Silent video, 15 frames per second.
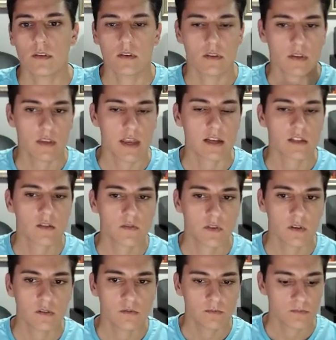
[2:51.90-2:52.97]
text
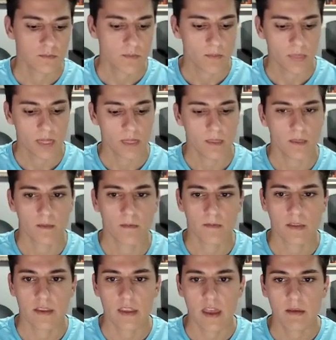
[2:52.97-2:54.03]
field
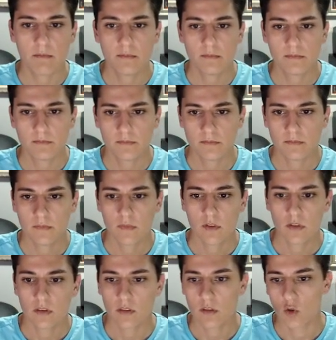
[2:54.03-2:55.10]
the name
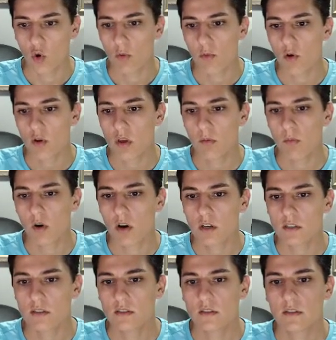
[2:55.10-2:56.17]
normal keyboard
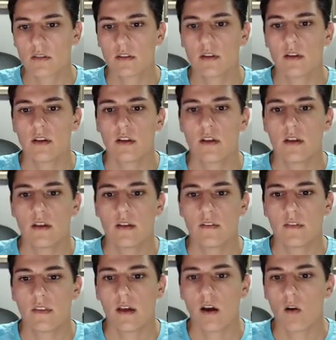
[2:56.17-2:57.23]

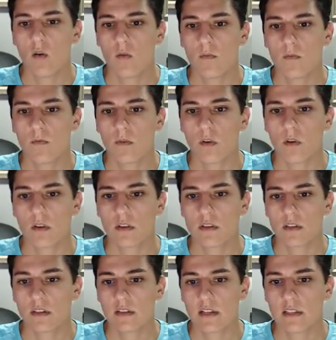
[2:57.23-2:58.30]
now, for
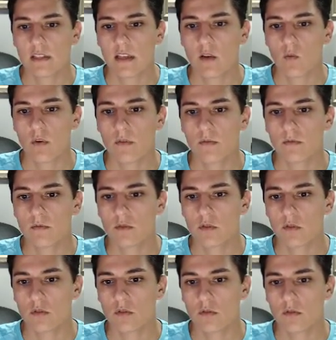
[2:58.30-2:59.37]
instance, let's take one
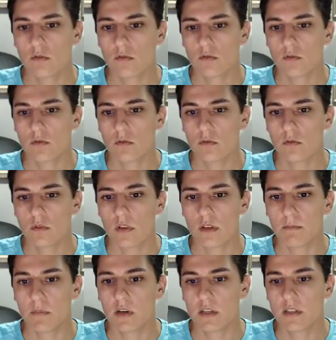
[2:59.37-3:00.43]
the
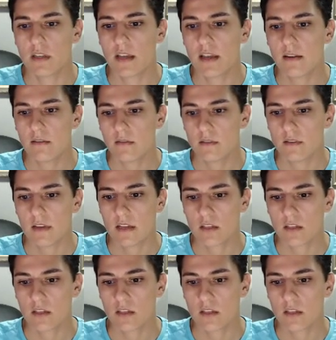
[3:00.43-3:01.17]
birthday that